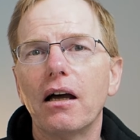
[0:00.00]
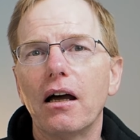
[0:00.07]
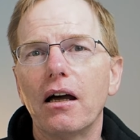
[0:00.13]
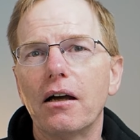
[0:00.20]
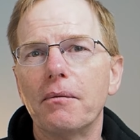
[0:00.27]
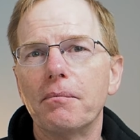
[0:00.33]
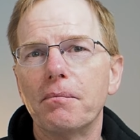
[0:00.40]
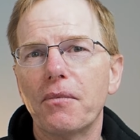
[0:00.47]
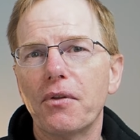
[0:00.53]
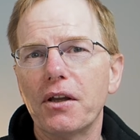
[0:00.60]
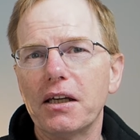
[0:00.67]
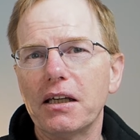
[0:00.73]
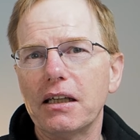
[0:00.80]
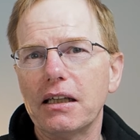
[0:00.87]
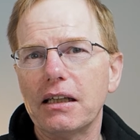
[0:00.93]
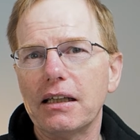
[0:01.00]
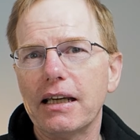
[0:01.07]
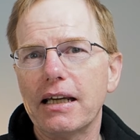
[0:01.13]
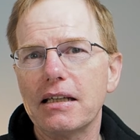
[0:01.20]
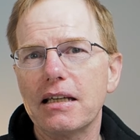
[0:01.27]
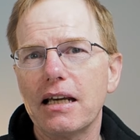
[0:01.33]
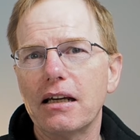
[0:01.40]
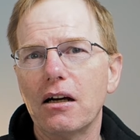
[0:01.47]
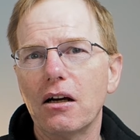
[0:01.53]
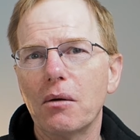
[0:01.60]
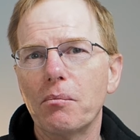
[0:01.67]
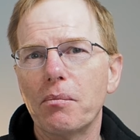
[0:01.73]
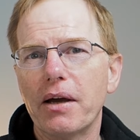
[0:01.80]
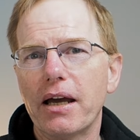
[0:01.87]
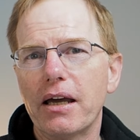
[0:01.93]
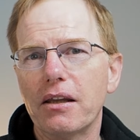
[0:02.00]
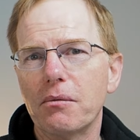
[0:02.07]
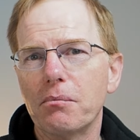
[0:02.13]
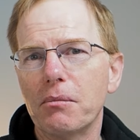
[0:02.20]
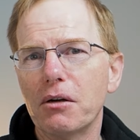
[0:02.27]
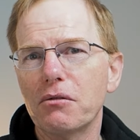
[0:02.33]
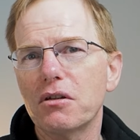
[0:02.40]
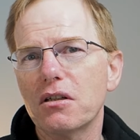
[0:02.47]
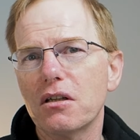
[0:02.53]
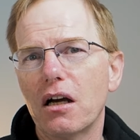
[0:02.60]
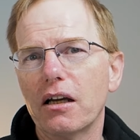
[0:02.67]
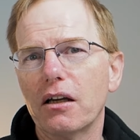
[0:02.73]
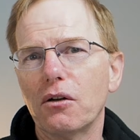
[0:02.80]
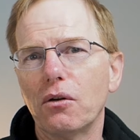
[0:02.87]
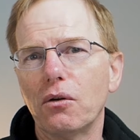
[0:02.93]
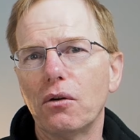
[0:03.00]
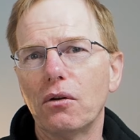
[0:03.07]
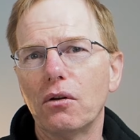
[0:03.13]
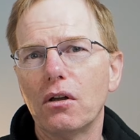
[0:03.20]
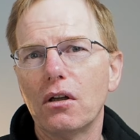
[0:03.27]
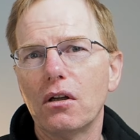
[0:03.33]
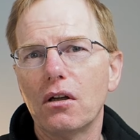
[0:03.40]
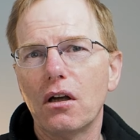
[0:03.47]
the motorcycle,